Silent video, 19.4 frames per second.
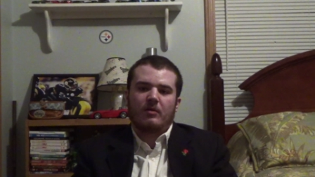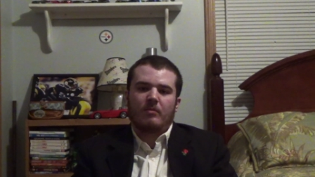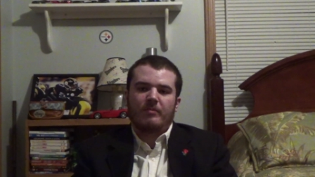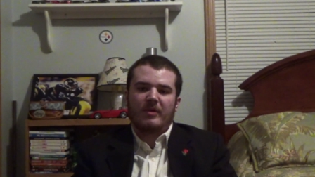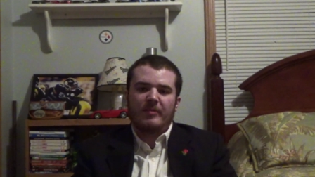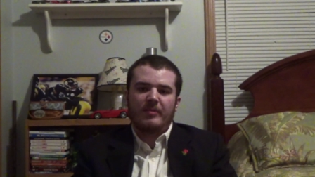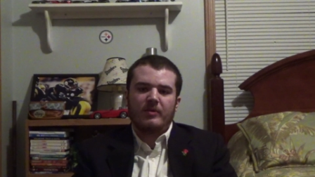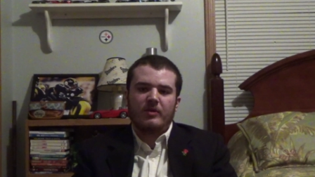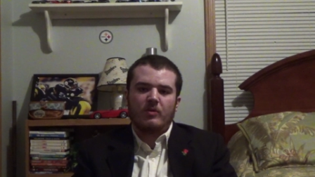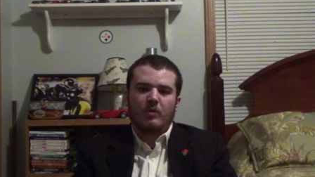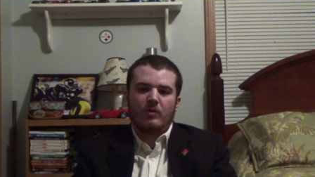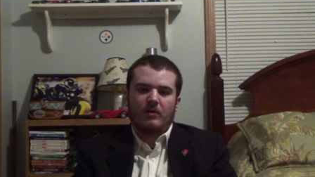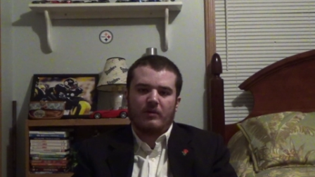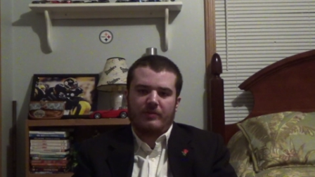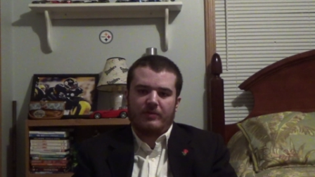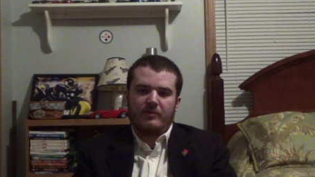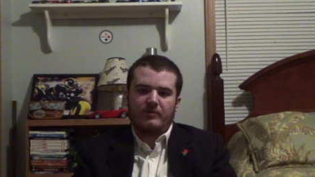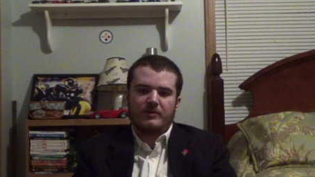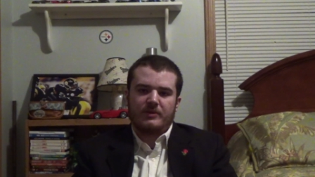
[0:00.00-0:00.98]
Maybe going on
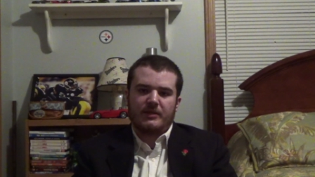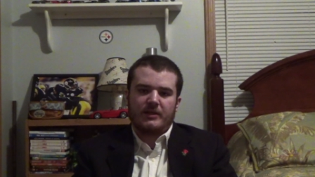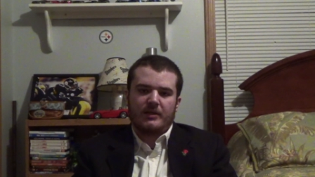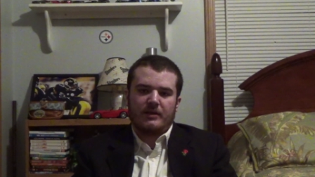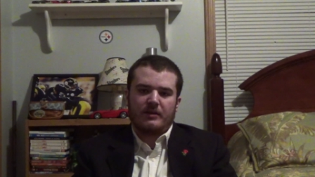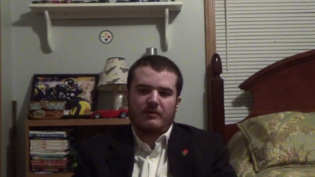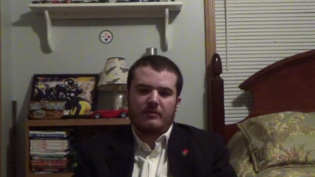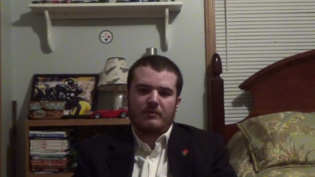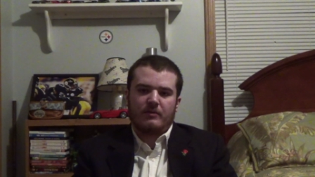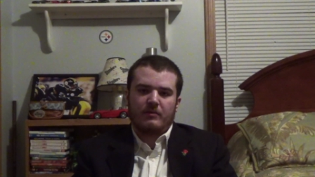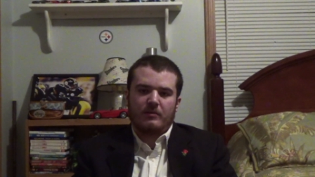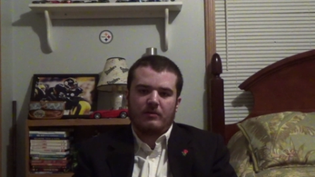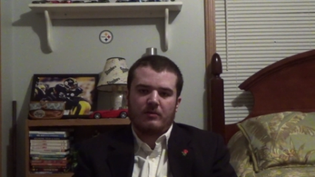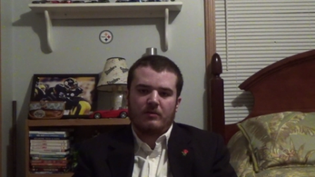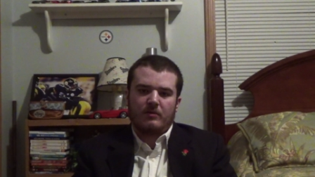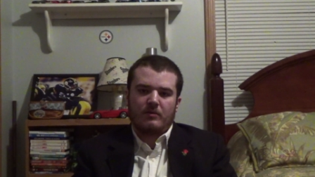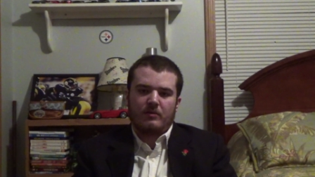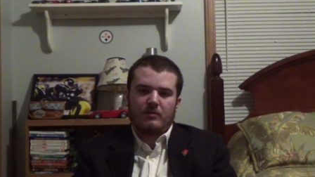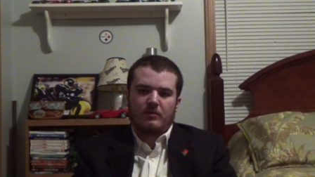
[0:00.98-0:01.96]
13
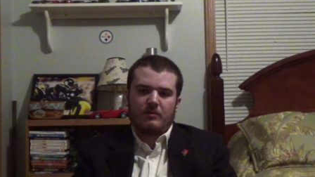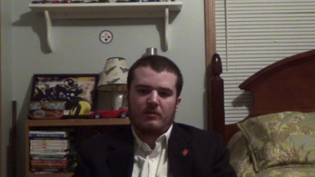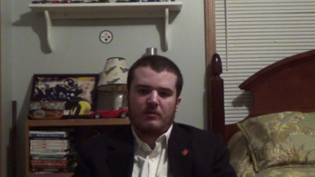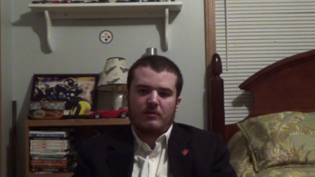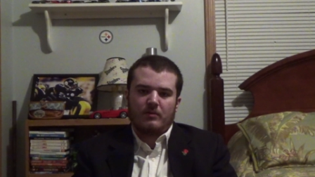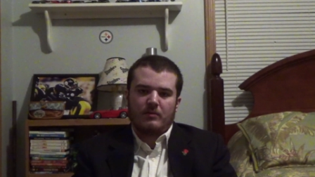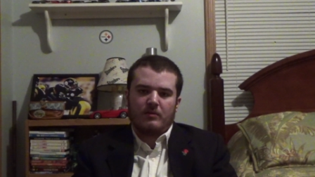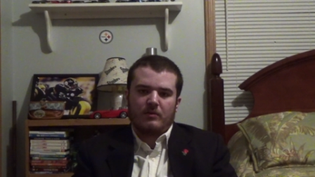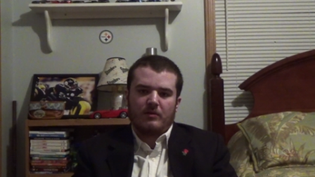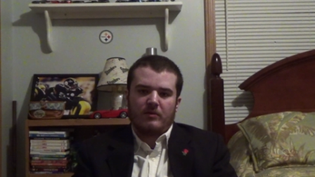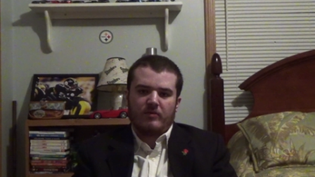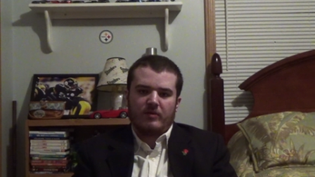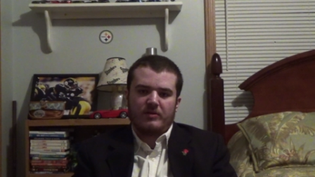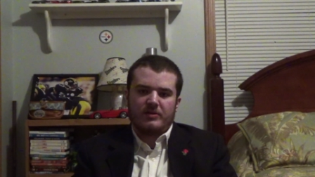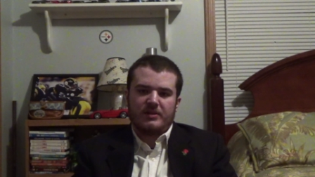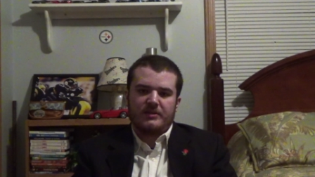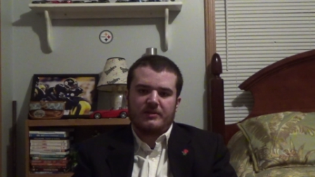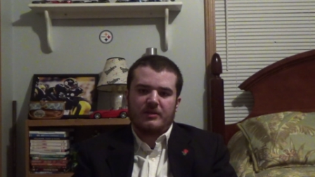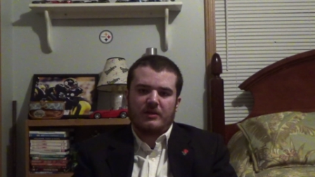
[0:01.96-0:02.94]
around
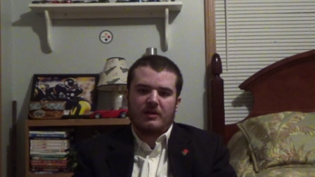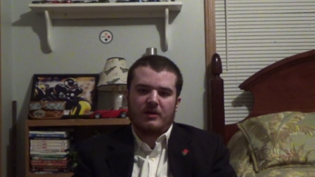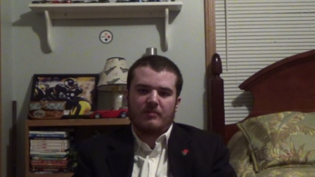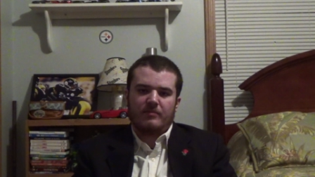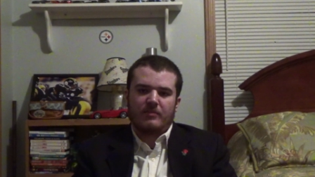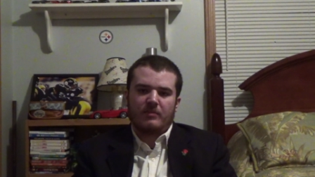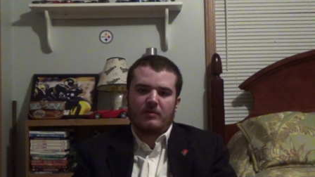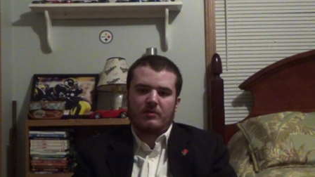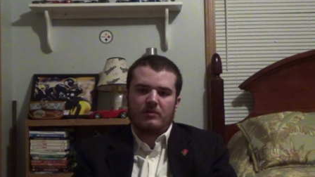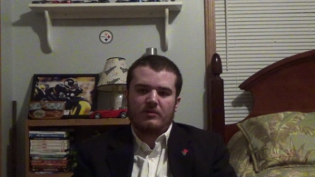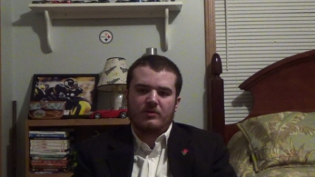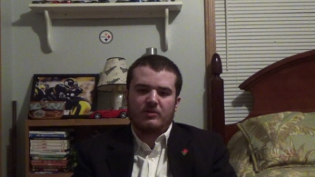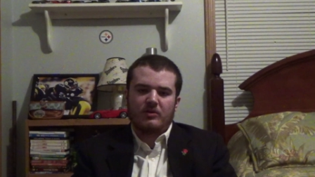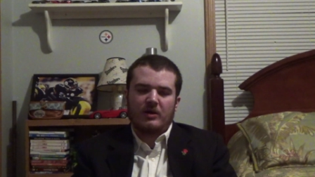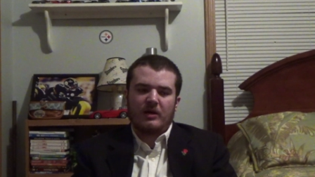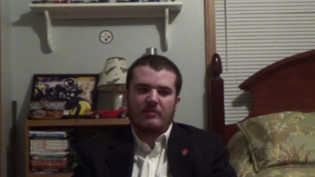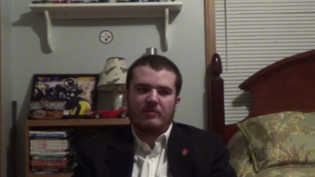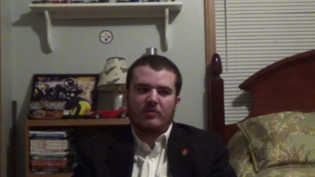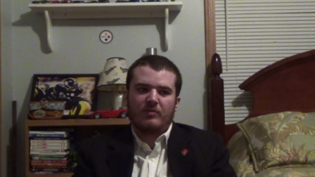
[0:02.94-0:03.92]
this time.
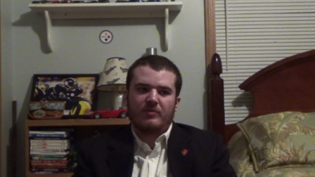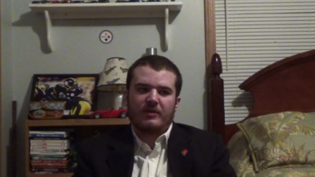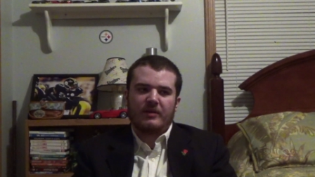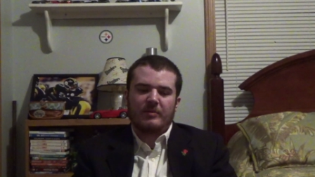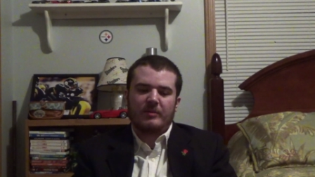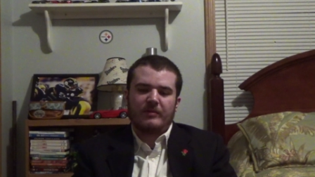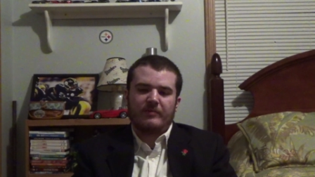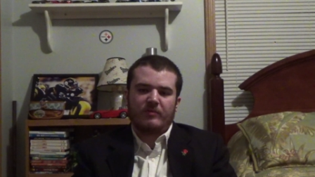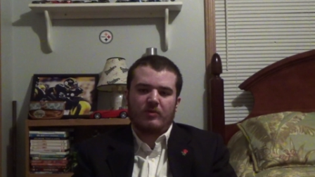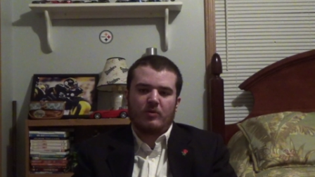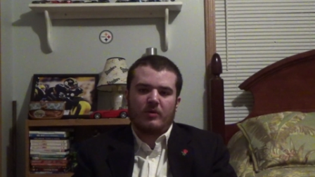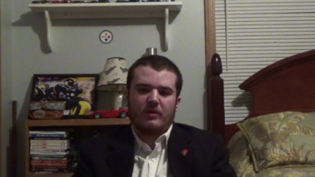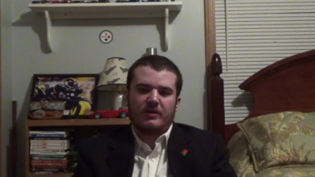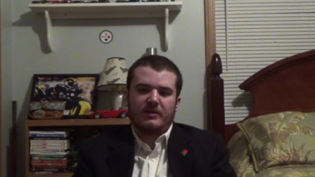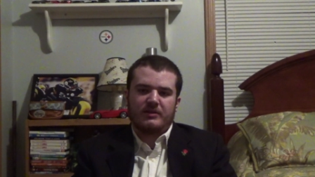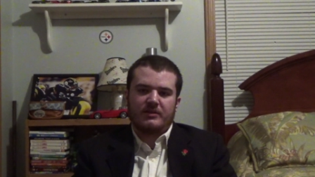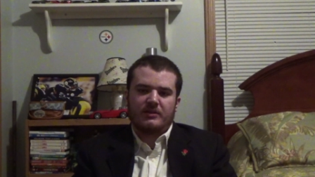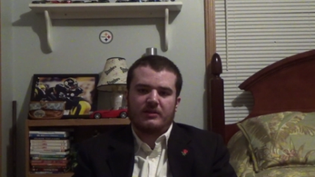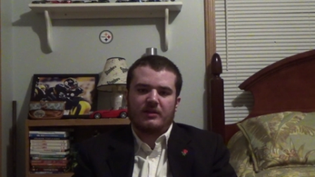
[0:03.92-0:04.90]
So I don't think we even quite
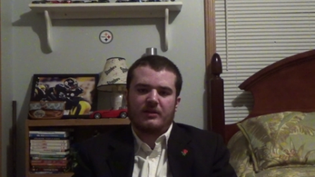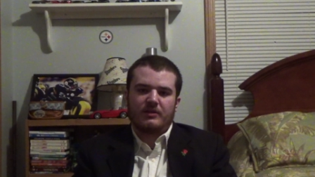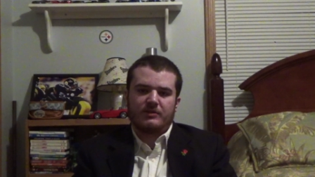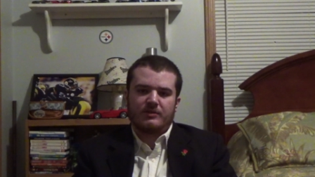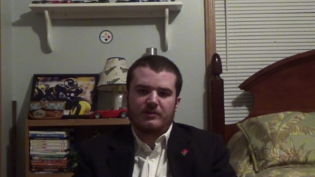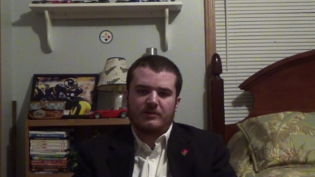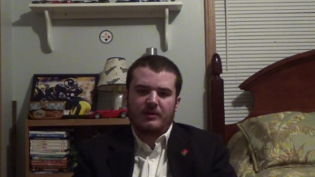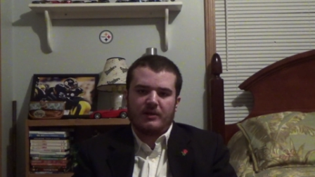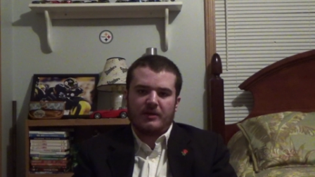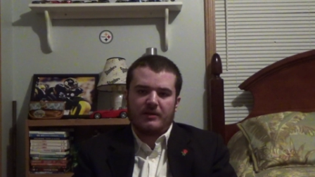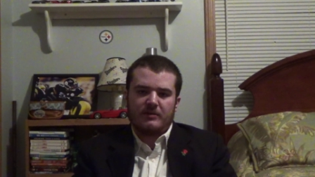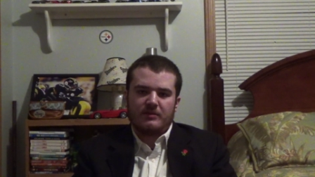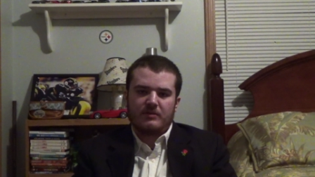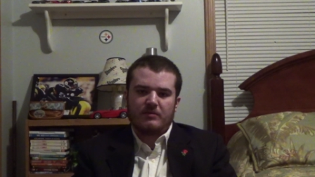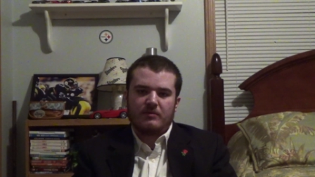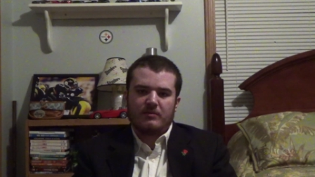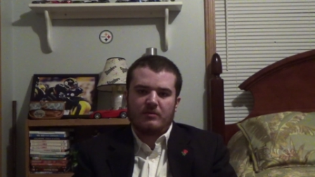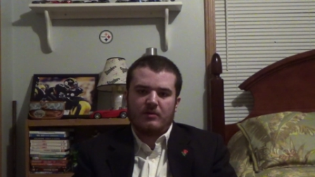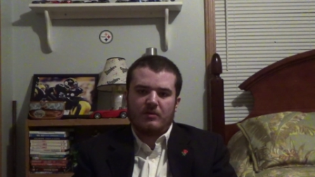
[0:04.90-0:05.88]
a teenager yet.